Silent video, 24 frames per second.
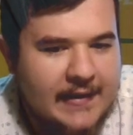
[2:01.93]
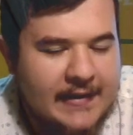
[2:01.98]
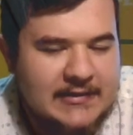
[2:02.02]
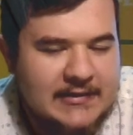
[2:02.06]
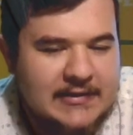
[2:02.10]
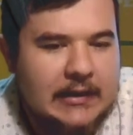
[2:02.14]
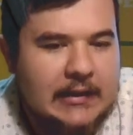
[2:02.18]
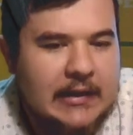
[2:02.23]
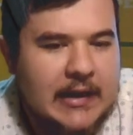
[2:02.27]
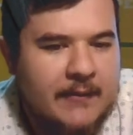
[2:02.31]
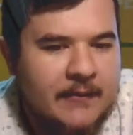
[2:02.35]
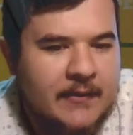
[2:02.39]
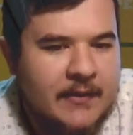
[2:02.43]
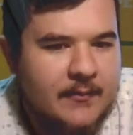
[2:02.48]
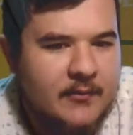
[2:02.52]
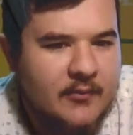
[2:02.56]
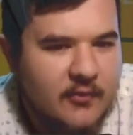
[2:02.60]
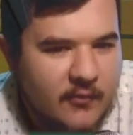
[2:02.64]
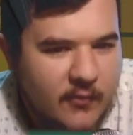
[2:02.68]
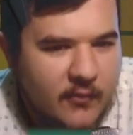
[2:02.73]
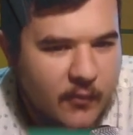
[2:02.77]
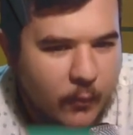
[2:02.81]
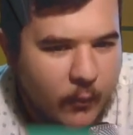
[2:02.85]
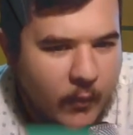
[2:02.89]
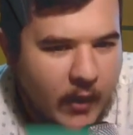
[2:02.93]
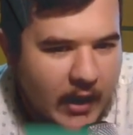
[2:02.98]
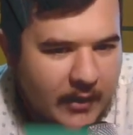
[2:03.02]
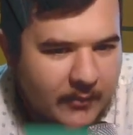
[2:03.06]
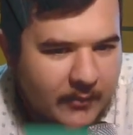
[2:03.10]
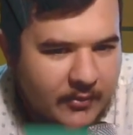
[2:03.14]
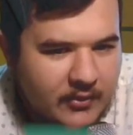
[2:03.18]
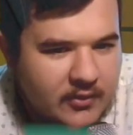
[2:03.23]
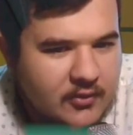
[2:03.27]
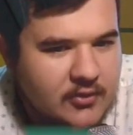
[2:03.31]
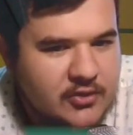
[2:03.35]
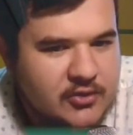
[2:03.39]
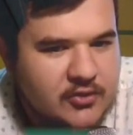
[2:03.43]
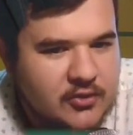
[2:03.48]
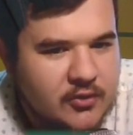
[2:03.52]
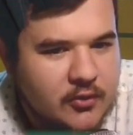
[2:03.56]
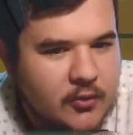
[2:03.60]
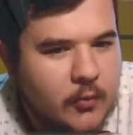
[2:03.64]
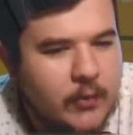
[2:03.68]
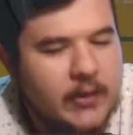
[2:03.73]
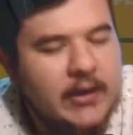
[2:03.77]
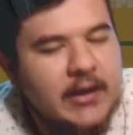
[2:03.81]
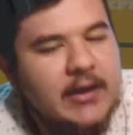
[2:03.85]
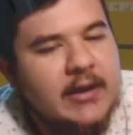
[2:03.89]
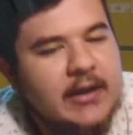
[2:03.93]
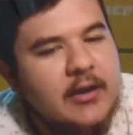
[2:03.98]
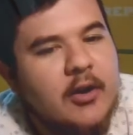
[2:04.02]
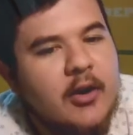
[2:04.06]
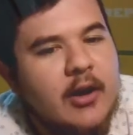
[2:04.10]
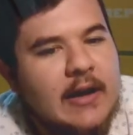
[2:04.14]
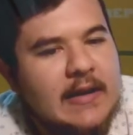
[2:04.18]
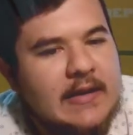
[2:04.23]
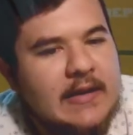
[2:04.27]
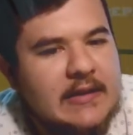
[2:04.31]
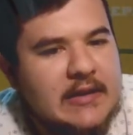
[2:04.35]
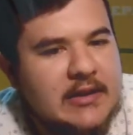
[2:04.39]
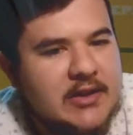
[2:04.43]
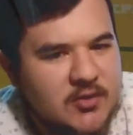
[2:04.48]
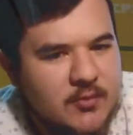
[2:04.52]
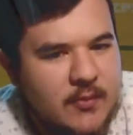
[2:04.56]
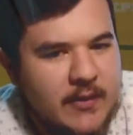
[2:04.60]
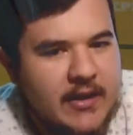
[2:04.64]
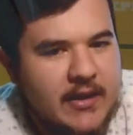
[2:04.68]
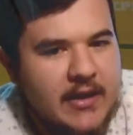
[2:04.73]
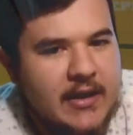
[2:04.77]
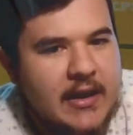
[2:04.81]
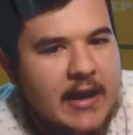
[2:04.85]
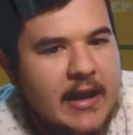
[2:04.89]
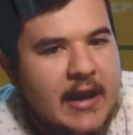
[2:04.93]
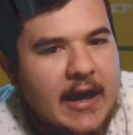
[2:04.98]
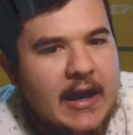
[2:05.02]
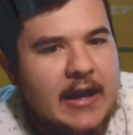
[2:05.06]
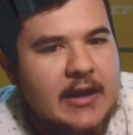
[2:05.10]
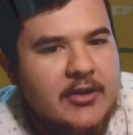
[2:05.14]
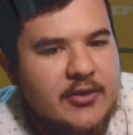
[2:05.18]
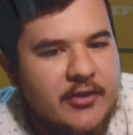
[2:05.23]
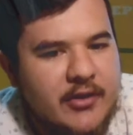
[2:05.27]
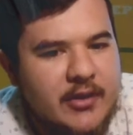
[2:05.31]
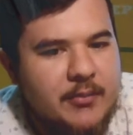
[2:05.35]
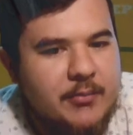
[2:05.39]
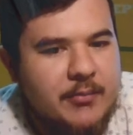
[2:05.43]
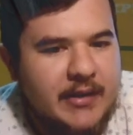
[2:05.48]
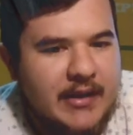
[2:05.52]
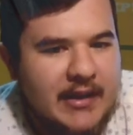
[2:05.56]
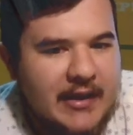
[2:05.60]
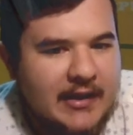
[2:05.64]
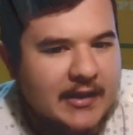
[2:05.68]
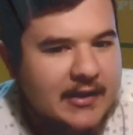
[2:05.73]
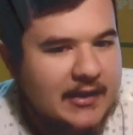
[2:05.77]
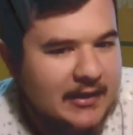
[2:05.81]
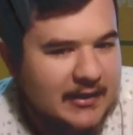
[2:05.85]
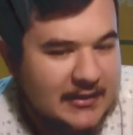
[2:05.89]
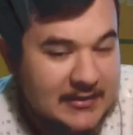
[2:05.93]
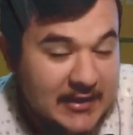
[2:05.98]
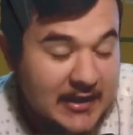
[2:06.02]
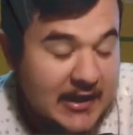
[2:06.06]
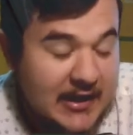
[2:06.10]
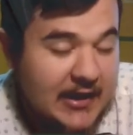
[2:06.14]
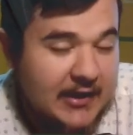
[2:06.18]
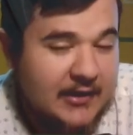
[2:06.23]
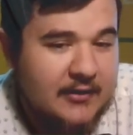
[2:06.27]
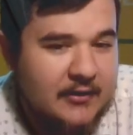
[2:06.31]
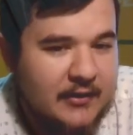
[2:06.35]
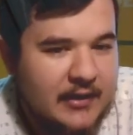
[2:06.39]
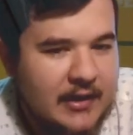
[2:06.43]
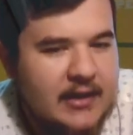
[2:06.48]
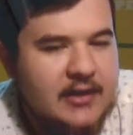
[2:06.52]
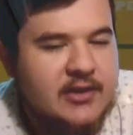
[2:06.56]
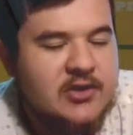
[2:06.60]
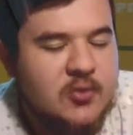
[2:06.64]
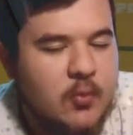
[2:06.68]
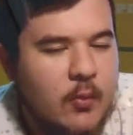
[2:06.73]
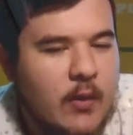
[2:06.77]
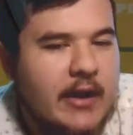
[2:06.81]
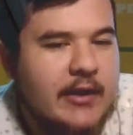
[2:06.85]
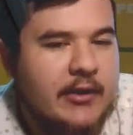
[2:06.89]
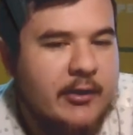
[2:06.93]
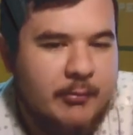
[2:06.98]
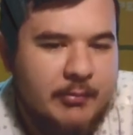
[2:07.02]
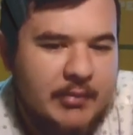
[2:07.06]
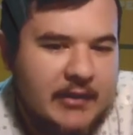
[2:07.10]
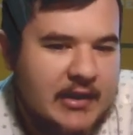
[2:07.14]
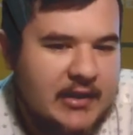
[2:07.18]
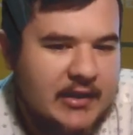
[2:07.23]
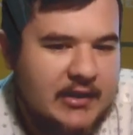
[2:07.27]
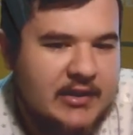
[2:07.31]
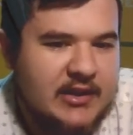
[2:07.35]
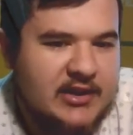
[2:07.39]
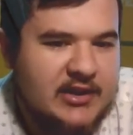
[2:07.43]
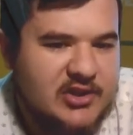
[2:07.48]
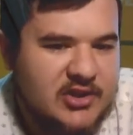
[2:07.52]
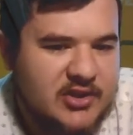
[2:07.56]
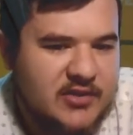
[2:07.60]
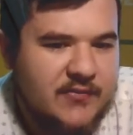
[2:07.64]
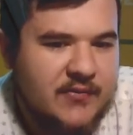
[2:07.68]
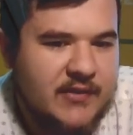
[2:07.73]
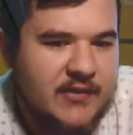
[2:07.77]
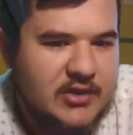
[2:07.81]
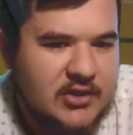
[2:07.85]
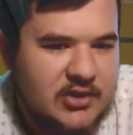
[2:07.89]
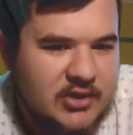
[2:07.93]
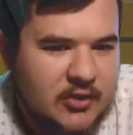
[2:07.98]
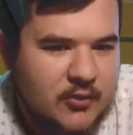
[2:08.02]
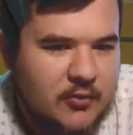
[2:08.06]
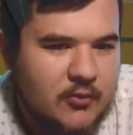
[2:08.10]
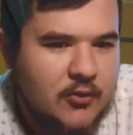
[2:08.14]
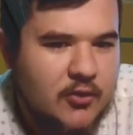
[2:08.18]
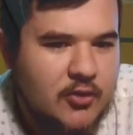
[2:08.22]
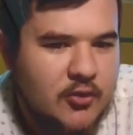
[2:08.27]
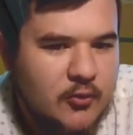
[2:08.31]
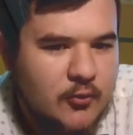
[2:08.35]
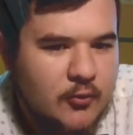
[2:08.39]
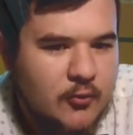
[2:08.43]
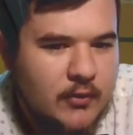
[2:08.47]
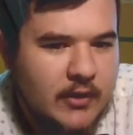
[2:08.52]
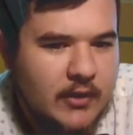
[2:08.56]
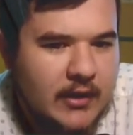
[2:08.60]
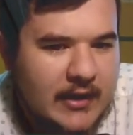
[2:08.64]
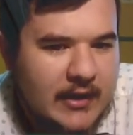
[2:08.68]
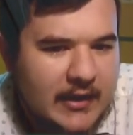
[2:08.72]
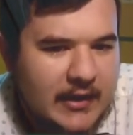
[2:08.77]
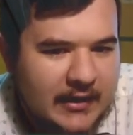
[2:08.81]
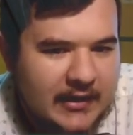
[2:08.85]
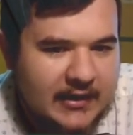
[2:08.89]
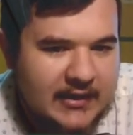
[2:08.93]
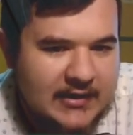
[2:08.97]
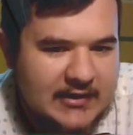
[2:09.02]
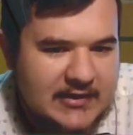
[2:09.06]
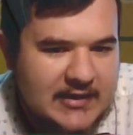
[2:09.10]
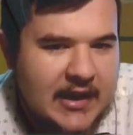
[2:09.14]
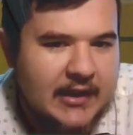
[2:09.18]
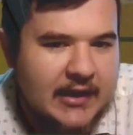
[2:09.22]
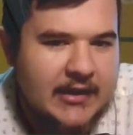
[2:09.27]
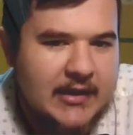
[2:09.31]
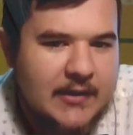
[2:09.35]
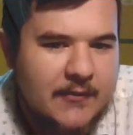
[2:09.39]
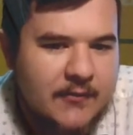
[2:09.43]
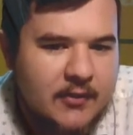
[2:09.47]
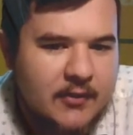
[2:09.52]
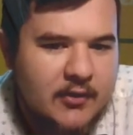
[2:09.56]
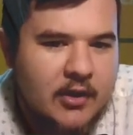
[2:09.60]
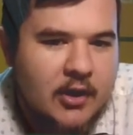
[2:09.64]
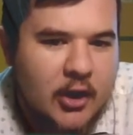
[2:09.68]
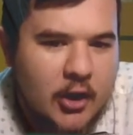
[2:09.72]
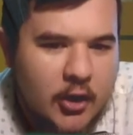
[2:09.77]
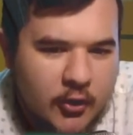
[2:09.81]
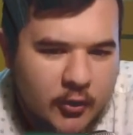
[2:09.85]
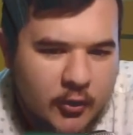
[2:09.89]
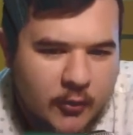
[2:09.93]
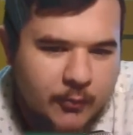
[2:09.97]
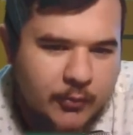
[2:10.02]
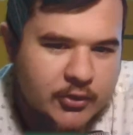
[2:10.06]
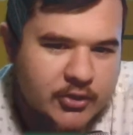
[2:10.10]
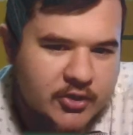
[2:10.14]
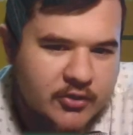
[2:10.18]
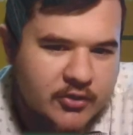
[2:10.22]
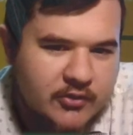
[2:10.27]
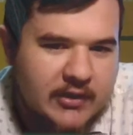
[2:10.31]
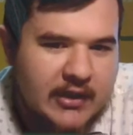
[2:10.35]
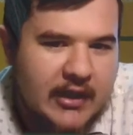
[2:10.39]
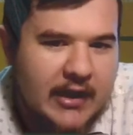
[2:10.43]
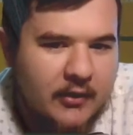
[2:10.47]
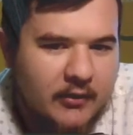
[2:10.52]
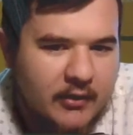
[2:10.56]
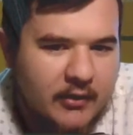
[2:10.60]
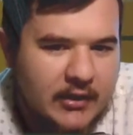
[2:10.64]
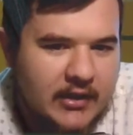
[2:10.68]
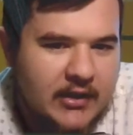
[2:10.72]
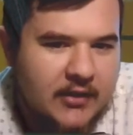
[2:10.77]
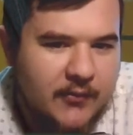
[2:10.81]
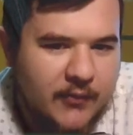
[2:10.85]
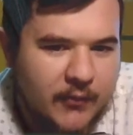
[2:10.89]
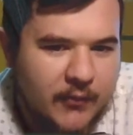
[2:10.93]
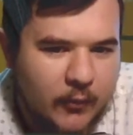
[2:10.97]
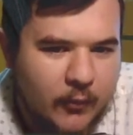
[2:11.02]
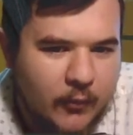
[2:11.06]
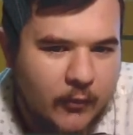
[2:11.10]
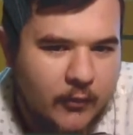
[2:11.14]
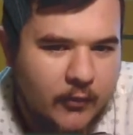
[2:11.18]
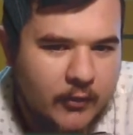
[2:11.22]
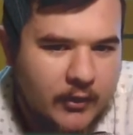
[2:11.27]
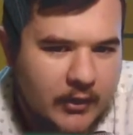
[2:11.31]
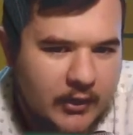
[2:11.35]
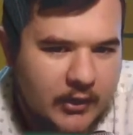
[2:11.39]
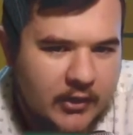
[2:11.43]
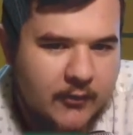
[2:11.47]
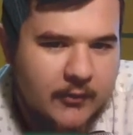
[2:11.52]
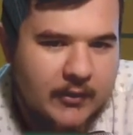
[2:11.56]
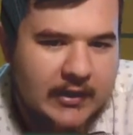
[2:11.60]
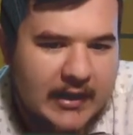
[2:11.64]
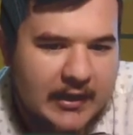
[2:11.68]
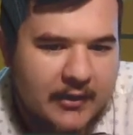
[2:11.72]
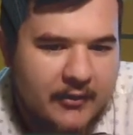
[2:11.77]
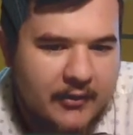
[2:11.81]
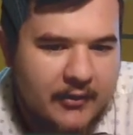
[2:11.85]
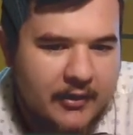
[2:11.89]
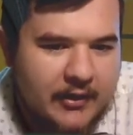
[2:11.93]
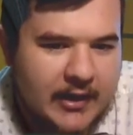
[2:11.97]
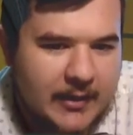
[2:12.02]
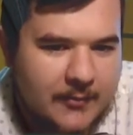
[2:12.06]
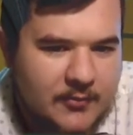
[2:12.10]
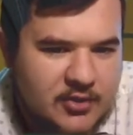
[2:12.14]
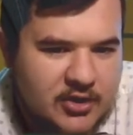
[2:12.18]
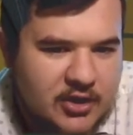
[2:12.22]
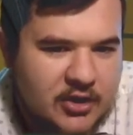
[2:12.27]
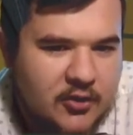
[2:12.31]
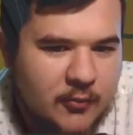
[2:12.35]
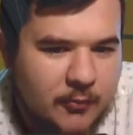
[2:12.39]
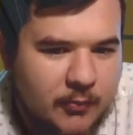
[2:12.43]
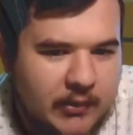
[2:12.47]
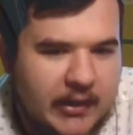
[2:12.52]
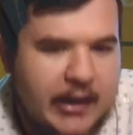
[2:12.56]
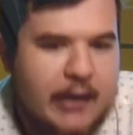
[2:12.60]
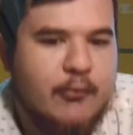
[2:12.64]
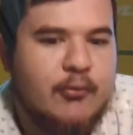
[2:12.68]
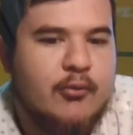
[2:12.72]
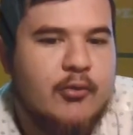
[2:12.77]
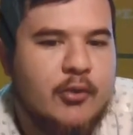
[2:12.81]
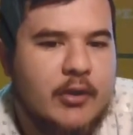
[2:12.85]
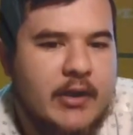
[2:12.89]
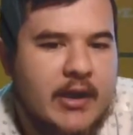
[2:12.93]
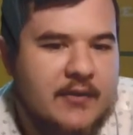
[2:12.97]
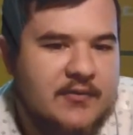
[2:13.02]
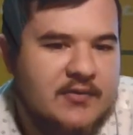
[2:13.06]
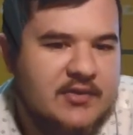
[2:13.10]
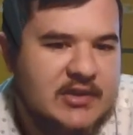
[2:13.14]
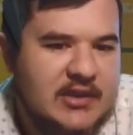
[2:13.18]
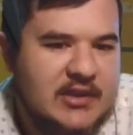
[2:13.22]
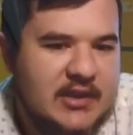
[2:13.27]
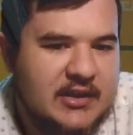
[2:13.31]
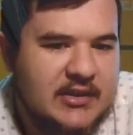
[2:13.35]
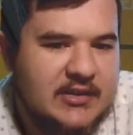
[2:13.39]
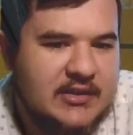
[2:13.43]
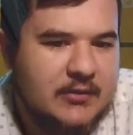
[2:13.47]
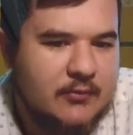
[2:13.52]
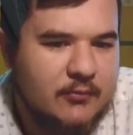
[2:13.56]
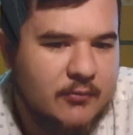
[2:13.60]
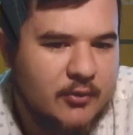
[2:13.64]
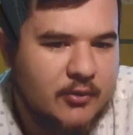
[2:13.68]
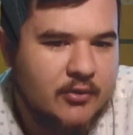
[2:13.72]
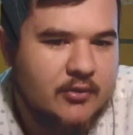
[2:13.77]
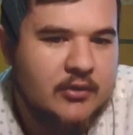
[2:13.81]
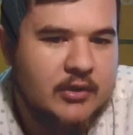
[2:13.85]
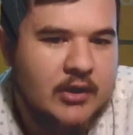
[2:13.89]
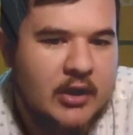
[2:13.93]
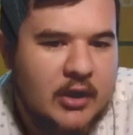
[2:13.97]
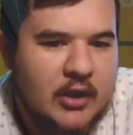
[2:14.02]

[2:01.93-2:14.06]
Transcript: a lovely move. Why? Because your queen can go out this way, and you can begin an attack. That is why you play the Dutch defense, so you can attack. Even you put your knight on e4, you allow a capture, you play rook f6 and rook